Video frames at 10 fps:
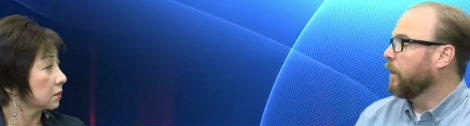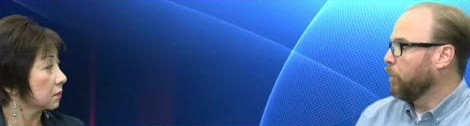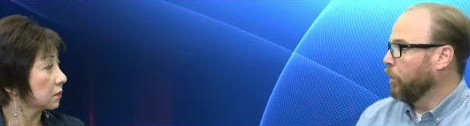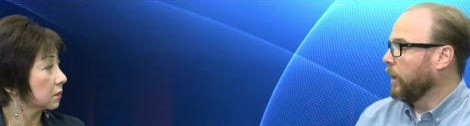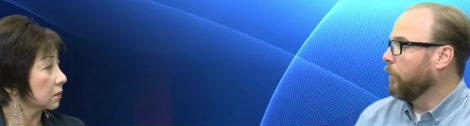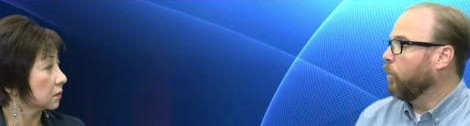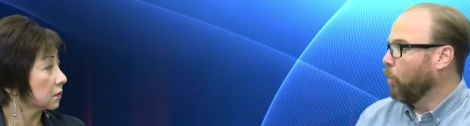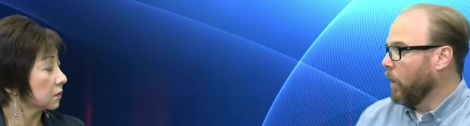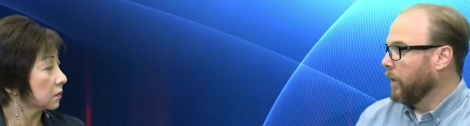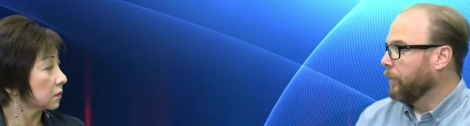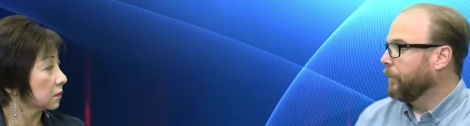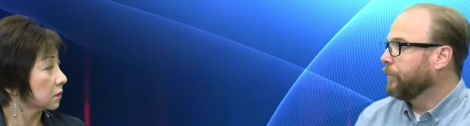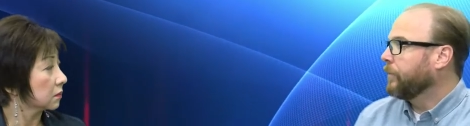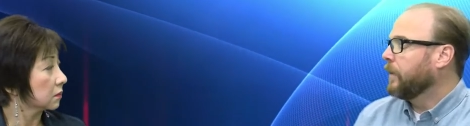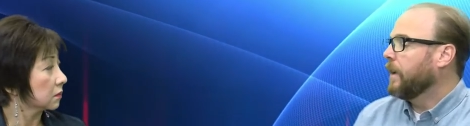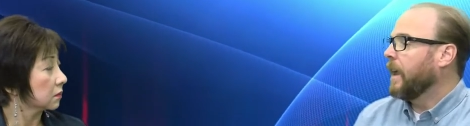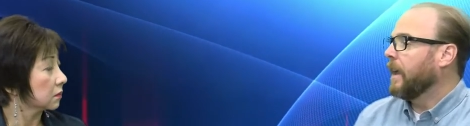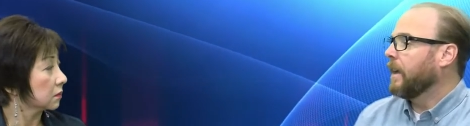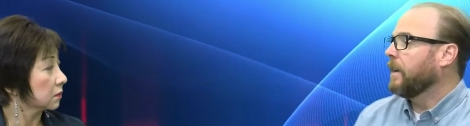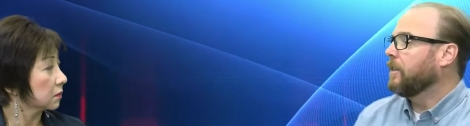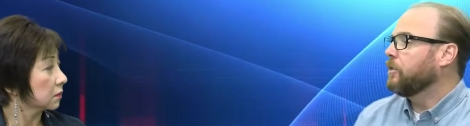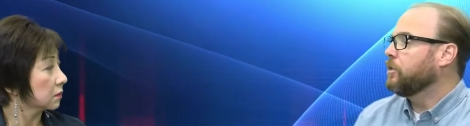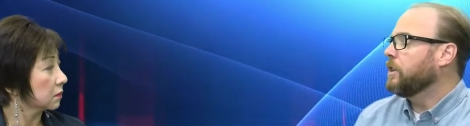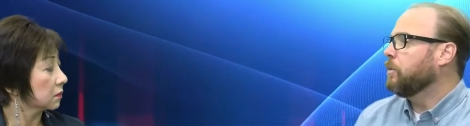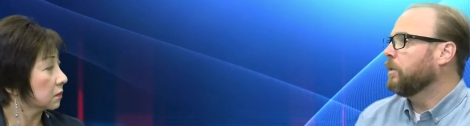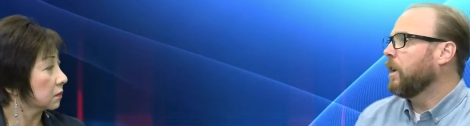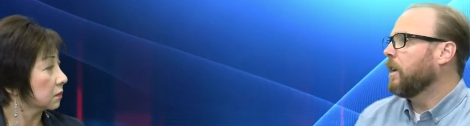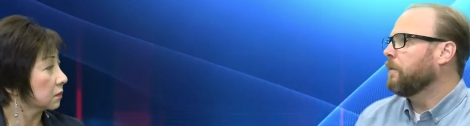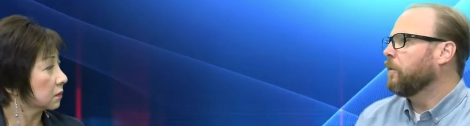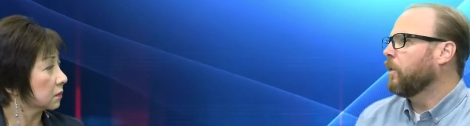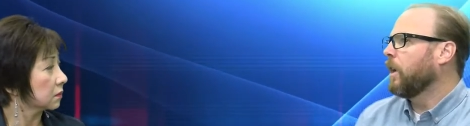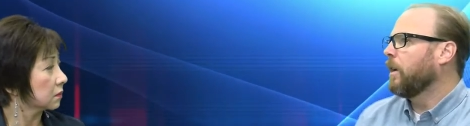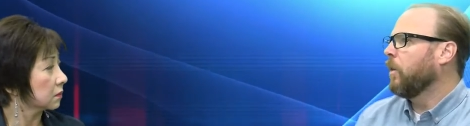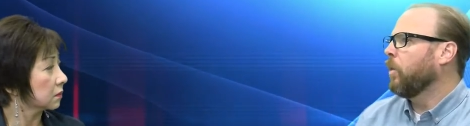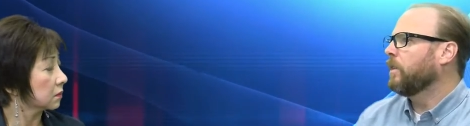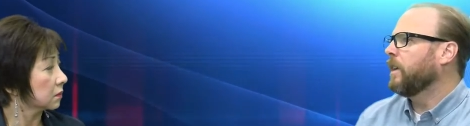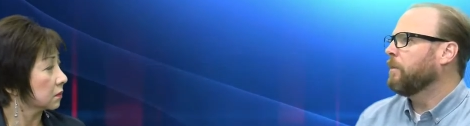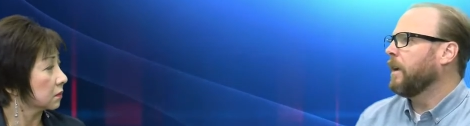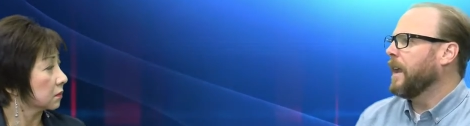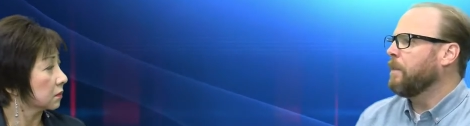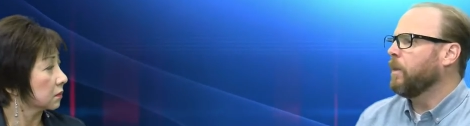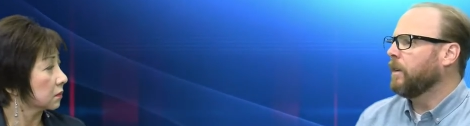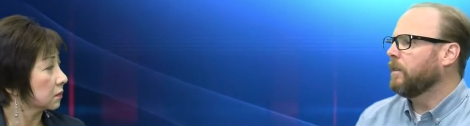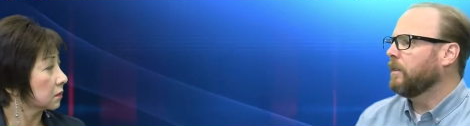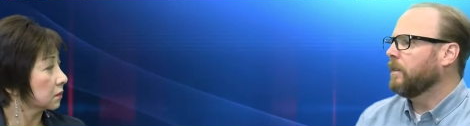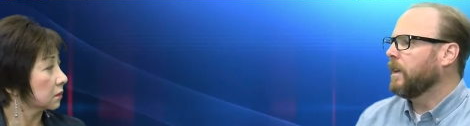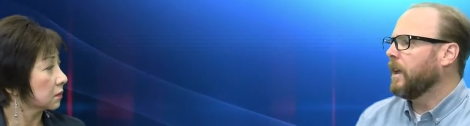Speaker 1: on that program, one, and she was on it for I, I want to say about eight months,